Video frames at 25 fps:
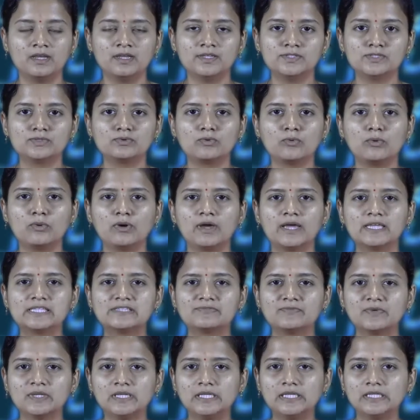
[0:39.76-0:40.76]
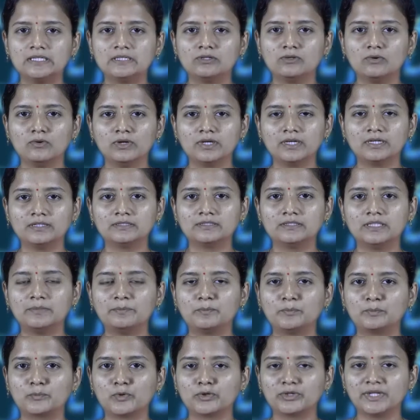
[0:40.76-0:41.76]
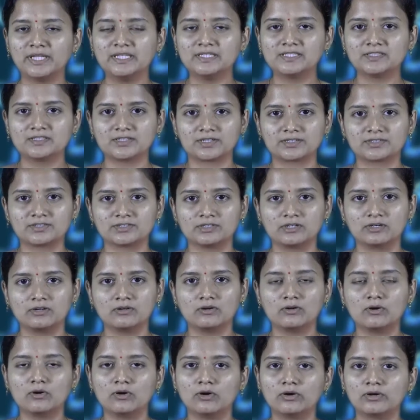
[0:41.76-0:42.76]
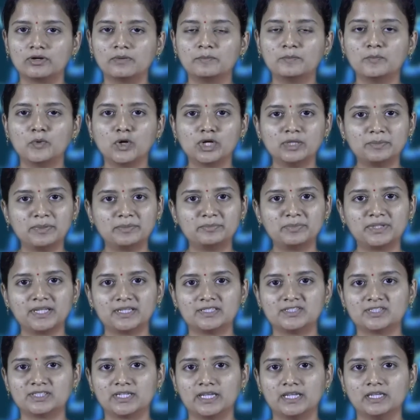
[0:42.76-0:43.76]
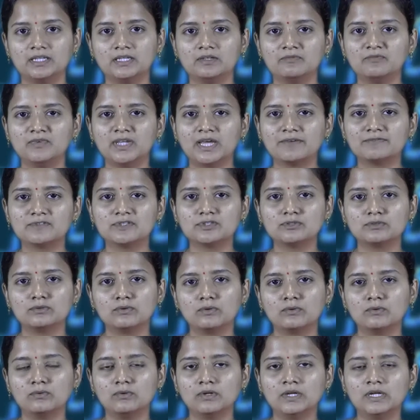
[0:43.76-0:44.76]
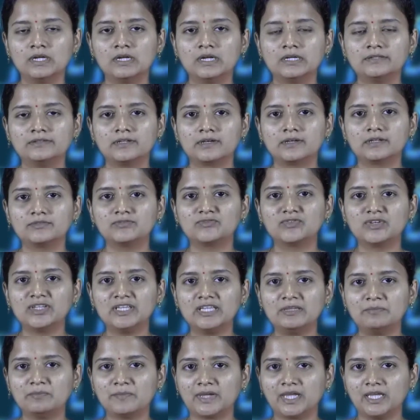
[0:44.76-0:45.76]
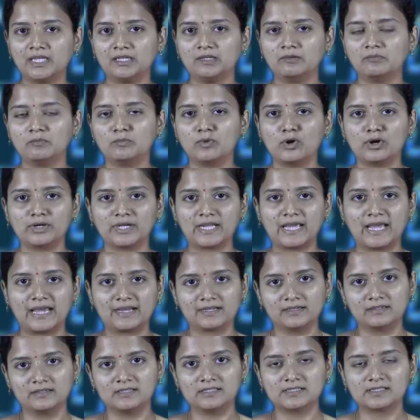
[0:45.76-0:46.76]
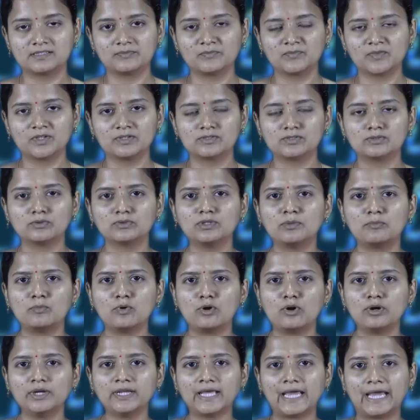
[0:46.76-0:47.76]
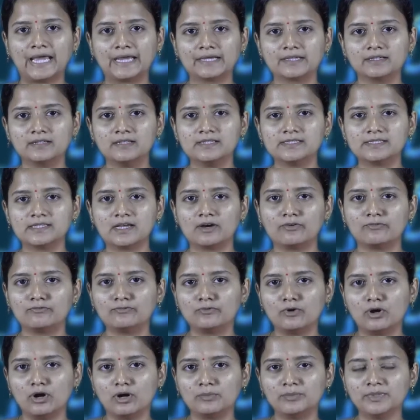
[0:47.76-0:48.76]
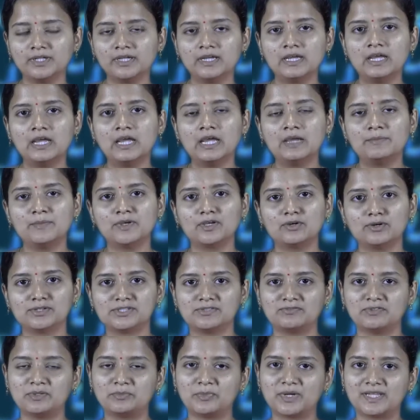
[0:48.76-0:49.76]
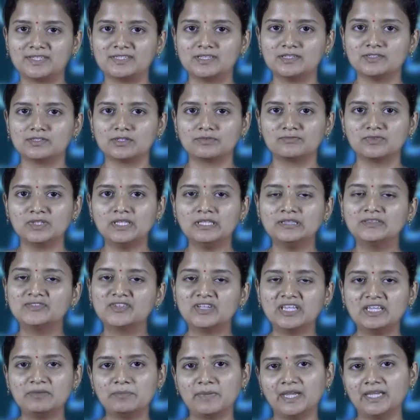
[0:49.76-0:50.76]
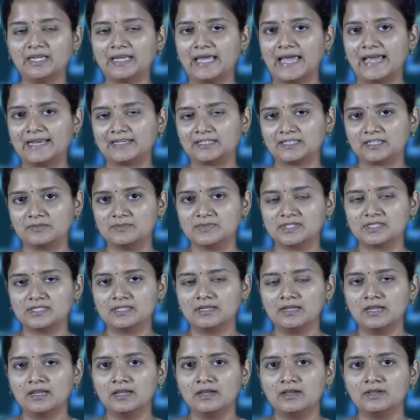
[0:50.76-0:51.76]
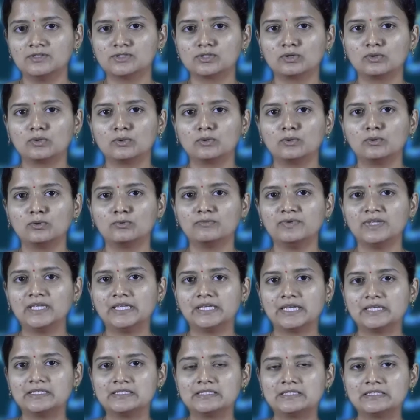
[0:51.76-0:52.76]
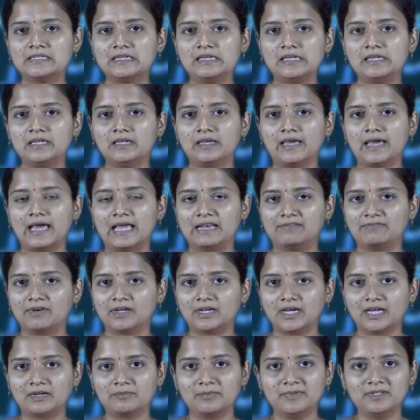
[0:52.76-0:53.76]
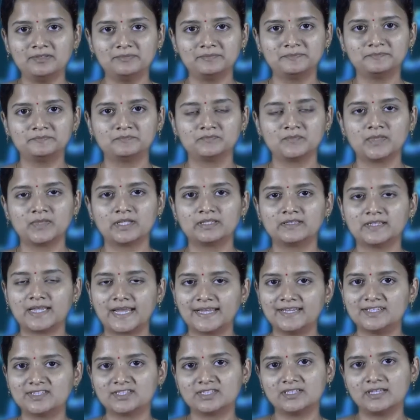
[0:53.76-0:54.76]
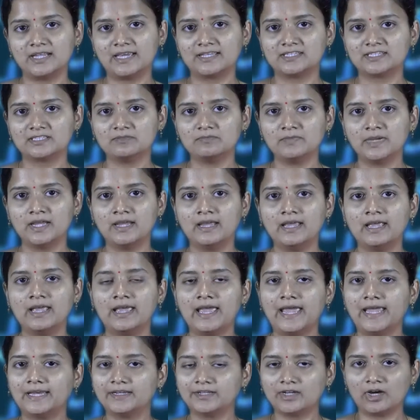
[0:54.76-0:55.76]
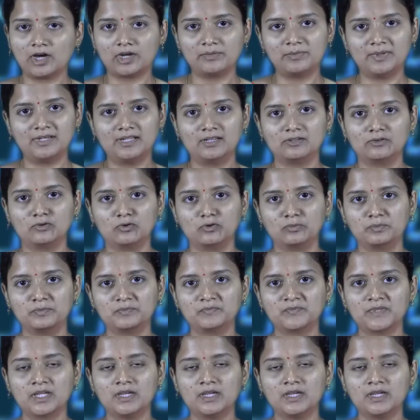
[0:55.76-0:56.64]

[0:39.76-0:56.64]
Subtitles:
So as we look at the protein structure or polypeptide chain, we have to know there are three main bond angles. So the bond angles are formed because of the presence of the three main atoms. So we can see alpha carbon, nitrogen atom and carbonyl group.